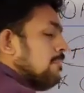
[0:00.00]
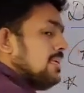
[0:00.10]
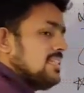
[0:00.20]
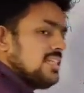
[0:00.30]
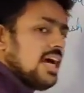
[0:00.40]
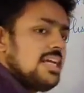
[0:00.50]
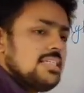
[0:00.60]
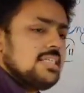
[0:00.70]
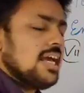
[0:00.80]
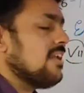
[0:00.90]

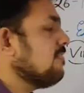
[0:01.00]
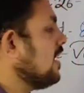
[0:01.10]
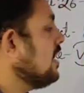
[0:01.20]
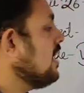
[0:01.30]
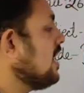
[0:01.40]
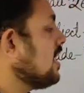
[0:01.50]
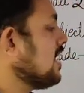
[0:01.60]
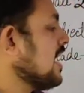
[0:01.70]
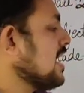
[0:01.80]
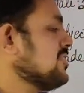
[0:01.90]
precise and very
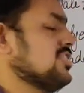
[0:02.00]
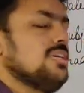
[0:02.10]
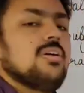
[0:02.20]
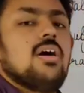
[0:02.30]
catchy.